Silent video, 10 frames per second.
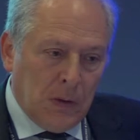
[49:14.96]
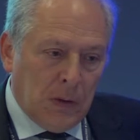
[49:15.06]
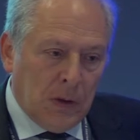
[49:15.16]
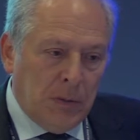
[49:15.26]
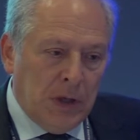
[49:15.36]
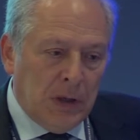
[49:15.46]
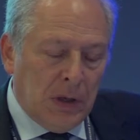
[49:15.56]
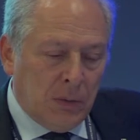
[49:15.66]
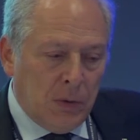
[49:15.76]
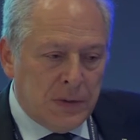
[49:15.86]
I mean
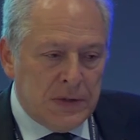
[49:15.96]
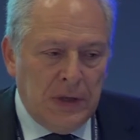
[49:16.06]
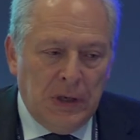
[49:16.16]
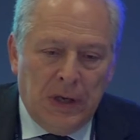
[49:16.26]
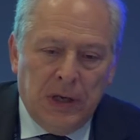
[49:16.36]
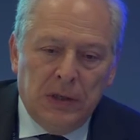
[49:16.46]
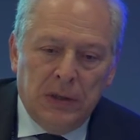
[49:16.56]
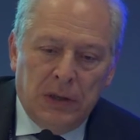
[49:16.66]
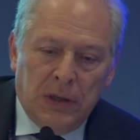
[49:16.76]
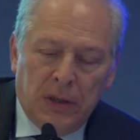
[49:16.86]
that we'll see later
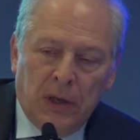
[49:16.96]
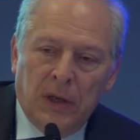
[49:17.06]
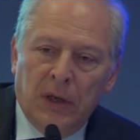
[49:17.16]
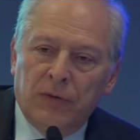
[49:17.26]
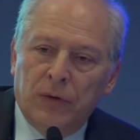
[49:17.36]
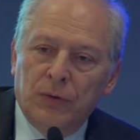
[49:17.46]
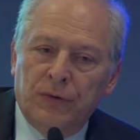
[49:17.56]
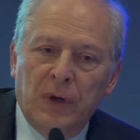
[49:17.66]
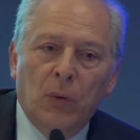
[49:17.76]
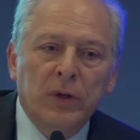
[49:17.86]
that I have to
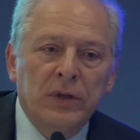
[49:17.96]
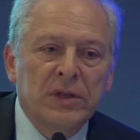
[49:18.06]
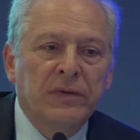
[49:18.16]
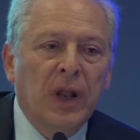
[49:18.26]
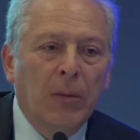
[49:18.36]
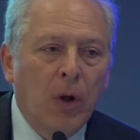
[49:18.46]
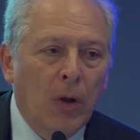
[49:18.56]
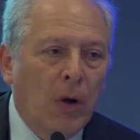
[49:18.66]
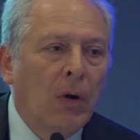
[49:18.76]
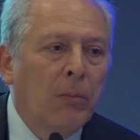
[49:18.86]
see what is
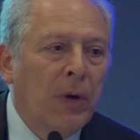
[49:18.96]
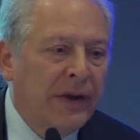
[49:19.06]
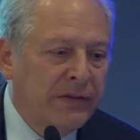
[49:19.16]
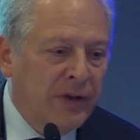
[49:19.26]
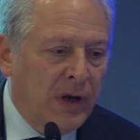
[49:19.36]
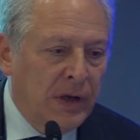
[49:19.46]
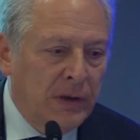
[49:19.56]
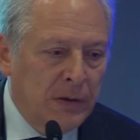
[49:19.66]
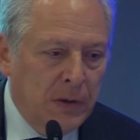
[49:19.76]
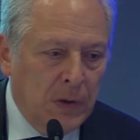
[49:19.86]
available on my
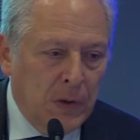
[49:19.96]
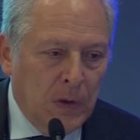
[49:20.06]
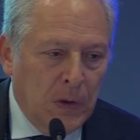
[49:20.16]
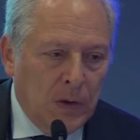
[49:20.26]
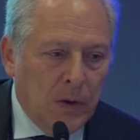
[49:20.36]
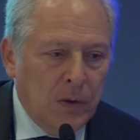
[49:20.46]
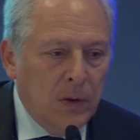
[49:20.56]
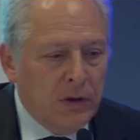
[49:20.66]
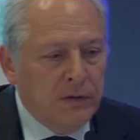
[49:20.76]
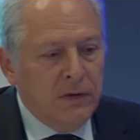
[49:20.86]
site. Now, you
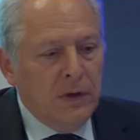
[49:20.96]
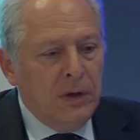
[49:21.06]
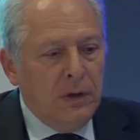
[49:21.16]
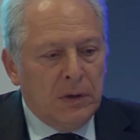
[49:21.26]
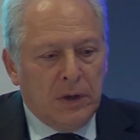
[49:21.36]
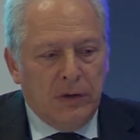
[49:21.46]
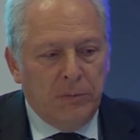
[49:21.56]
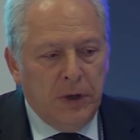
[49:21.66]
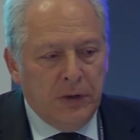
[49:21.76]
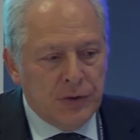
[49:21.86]
can see here a nice
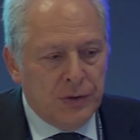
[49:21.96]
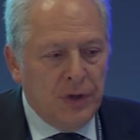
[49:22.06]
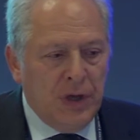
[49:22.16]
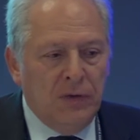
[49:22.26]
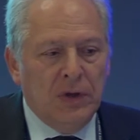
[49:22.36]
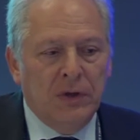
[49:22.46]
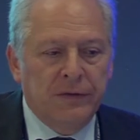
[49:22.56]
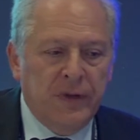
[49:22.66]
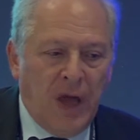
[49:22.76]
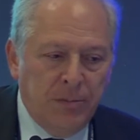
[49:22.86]
picture giving the
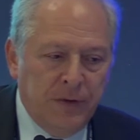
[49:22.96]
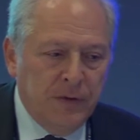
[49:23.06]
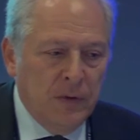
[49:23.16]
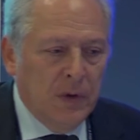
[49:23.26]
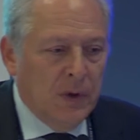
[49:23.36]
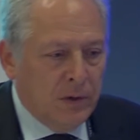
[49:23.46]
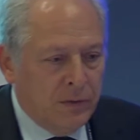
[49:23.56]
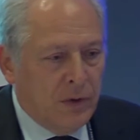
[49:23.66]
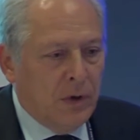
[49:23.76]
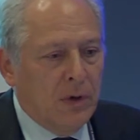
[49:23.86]
steps
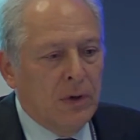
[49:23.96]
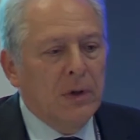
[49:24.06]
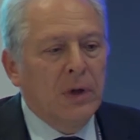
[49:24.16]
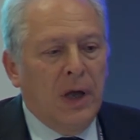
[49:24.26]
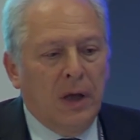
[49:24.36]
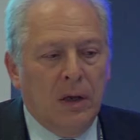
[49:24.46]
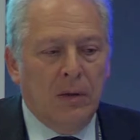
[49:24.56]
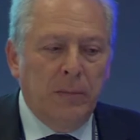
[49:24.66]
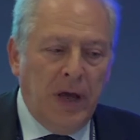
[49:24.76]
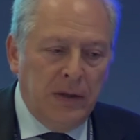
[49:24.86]
for
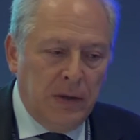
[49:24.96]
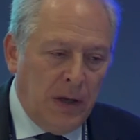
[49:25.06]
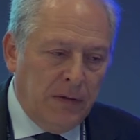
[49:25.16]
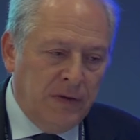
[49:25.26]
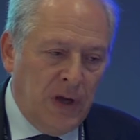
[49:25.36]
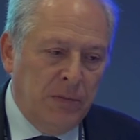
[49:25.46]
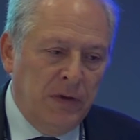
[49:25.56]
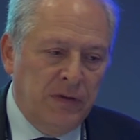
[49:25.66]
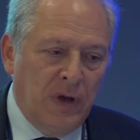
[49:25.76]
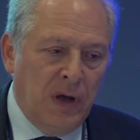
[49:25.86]
MED and ZEP
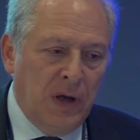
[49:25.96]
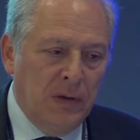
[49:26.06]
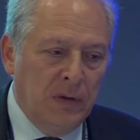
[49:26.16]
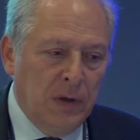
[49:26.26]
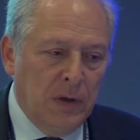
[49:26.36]
design.